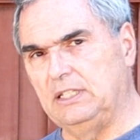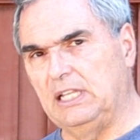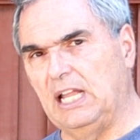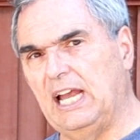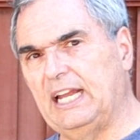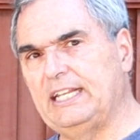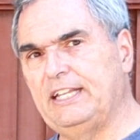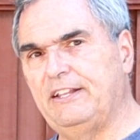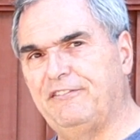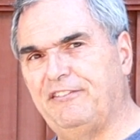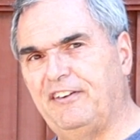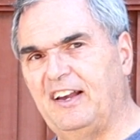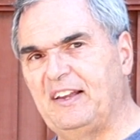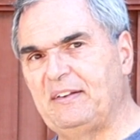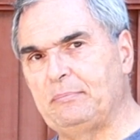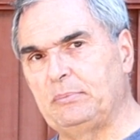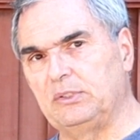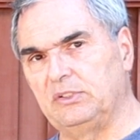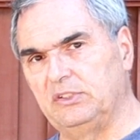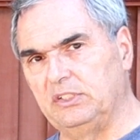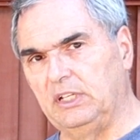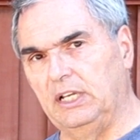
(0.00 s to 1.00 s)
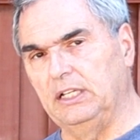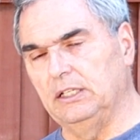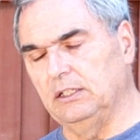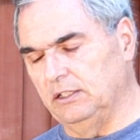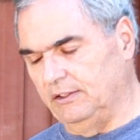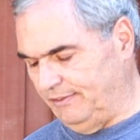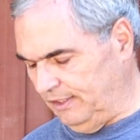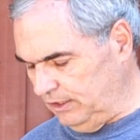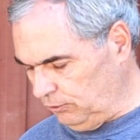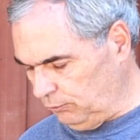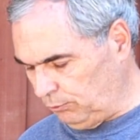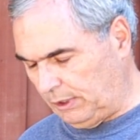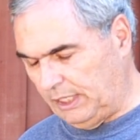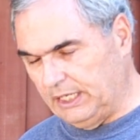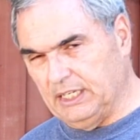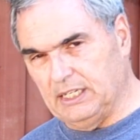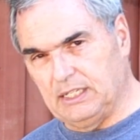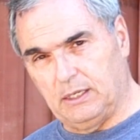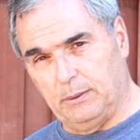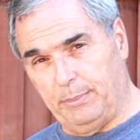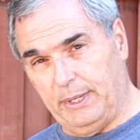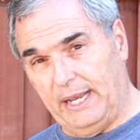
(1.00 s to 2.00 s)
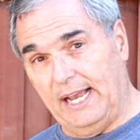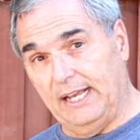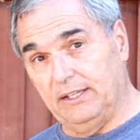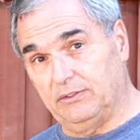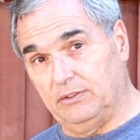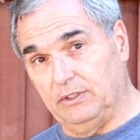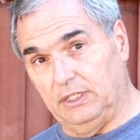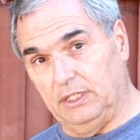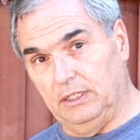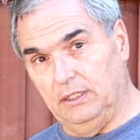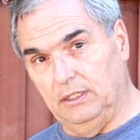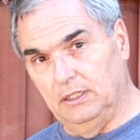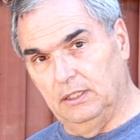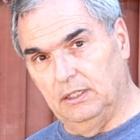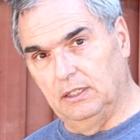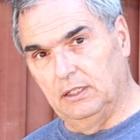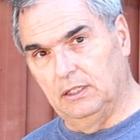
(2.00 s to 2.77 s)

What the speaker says: 95% of its rated capacity.